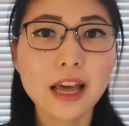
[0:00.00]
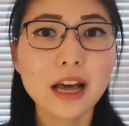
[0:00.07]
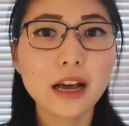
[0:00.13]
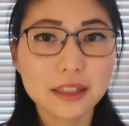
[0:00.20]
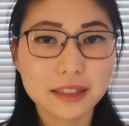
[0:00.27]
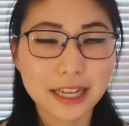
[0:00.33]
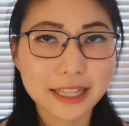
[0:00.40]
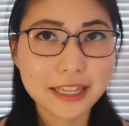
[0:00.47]

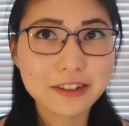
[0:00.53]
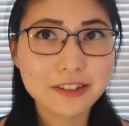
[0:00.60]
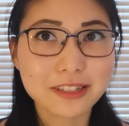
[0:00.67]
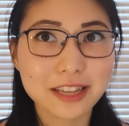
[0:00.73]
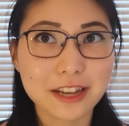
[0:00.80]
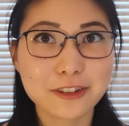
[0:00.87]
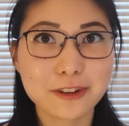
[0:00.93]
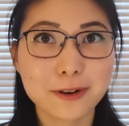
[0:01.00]
Aligning your
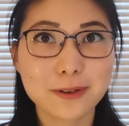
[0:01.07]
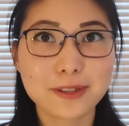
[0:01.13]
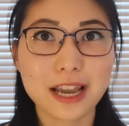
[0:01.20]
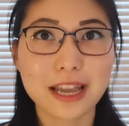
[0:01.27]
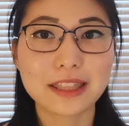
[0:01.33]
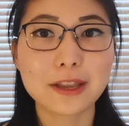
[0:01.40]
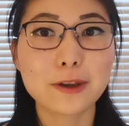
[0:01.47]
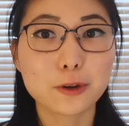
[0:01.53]
schedules
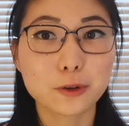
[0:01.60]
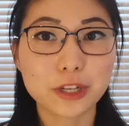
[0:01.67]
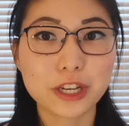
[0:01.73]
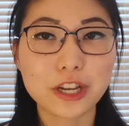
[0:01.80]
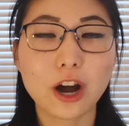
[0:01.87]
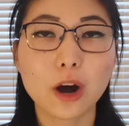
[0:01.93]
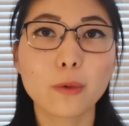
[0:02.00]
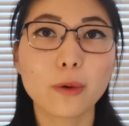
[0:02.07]
and
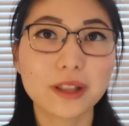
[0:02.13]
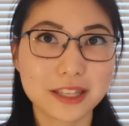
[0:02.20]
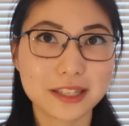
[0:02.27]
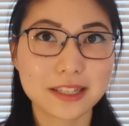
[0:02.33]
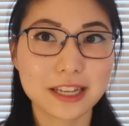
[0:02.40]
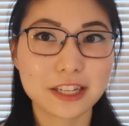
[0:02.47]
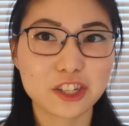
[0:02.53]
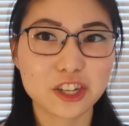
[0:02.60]
agreeing on one
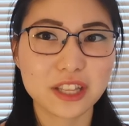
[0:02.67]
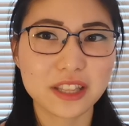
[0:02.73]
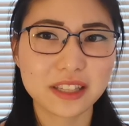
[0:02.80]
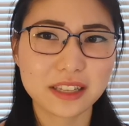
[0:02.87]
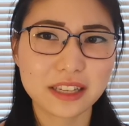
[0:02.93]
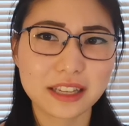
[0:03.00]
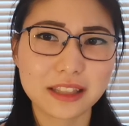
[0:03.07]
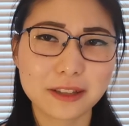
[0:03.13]
destination
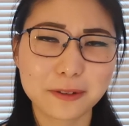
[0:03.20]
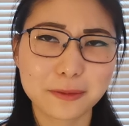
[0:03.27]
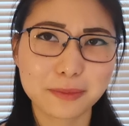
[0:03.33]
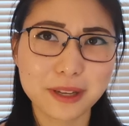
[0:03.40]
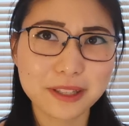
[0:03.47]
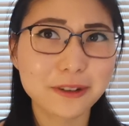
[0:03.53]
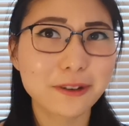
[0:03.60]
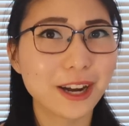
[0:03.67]
can
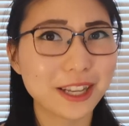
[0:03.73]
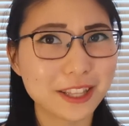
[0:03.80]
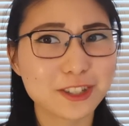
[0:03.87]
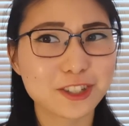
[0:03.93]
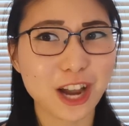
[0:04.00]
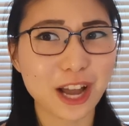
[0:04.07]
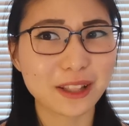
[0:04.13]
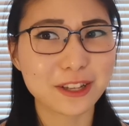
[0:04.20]
be quite a
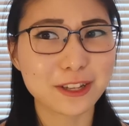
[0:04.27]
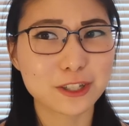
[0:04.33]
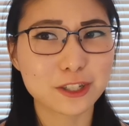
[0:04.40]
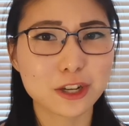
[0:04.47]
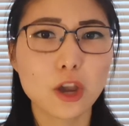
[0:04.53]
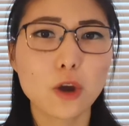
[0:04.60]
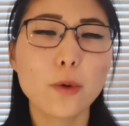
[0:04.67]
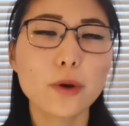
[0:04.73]

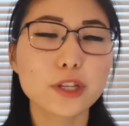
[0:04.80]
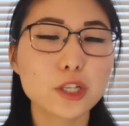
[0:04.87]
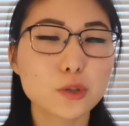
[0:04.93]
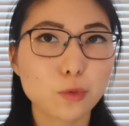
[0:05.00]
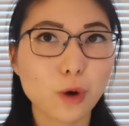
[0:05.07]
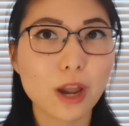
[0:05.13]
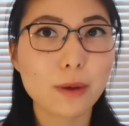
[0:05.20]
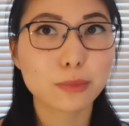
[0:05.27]
challenge, which is
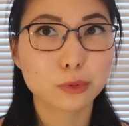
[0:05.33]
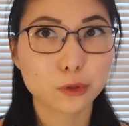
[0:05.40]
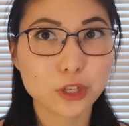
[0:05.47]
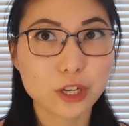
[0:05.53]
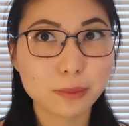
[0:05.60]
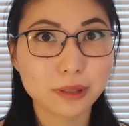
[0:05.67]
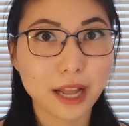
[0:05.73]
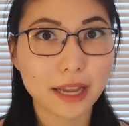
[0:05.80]
why
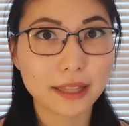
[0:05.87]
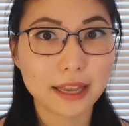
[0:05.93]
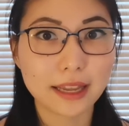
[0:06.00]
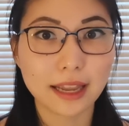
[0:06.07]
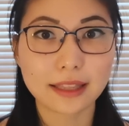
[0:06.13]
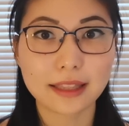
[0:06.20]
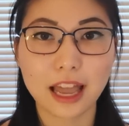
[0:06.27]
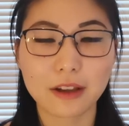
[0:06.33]
pre-planning
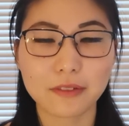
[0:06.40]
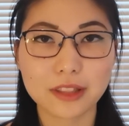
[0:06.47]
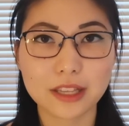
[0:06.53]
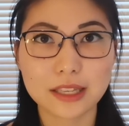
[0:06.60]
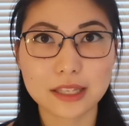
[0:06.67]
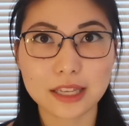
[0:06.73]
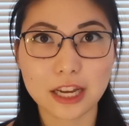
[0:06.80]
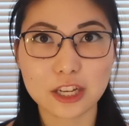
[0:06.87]
and having the
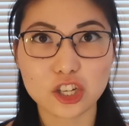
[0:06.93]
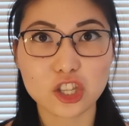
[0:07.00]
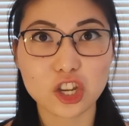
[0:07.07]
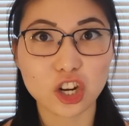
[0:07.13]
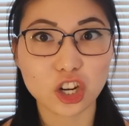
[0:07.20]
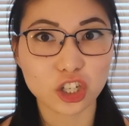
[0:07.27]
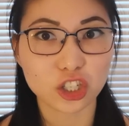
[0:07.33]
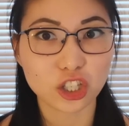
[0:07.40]
discussion
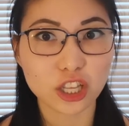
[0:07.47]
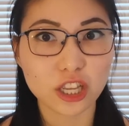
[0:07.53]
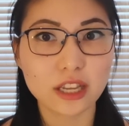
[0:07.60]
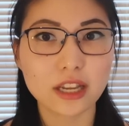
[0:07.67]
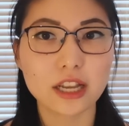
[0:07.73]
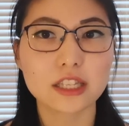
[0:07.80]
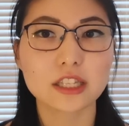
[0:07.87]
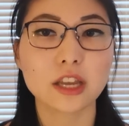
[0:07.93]

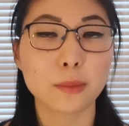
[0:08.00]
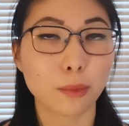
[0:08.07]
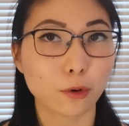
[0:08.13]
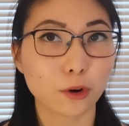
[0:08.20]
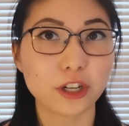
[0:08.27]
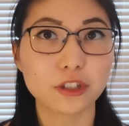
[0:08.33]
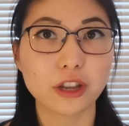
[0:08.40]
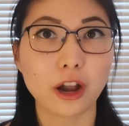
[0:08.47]
early is
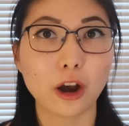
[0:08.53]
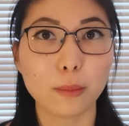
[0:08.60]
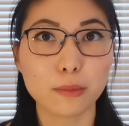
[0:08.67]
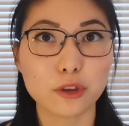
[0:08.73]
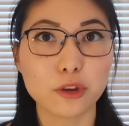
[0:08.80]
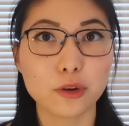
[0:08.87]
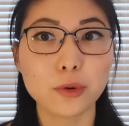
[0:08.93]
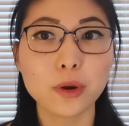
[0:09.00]
important to help
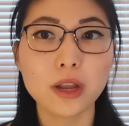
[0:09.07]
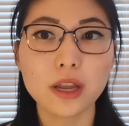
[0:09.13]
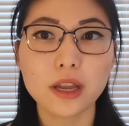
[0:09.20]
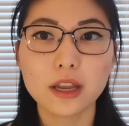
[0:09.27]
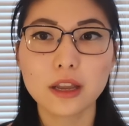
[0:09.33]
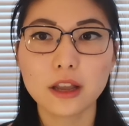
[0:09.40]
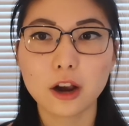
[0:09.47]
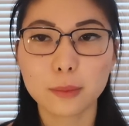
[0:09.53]
you
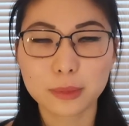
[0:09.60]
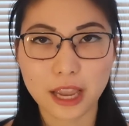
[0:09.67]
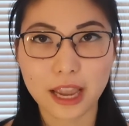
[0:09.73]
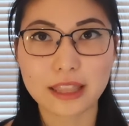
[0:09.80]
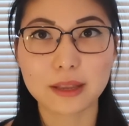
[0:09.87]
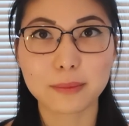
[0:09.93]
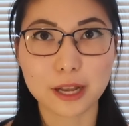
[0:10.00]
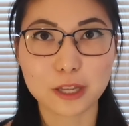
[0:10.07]

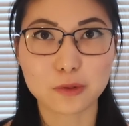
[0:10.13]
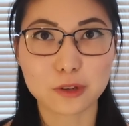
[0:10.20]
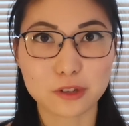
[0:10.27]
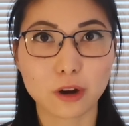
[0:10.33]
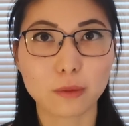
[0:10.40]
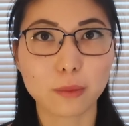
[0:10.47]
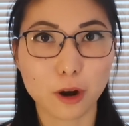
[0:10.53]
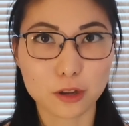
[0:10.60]
obtain the best
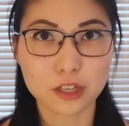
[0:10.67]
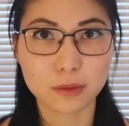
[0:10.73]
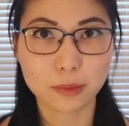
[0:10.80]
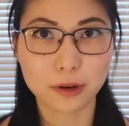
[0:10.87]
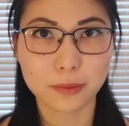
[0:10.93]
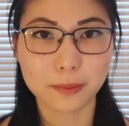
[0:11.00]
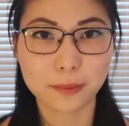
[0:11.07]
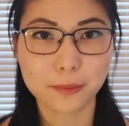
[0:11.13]
result
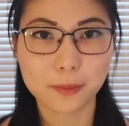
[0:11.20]
possible.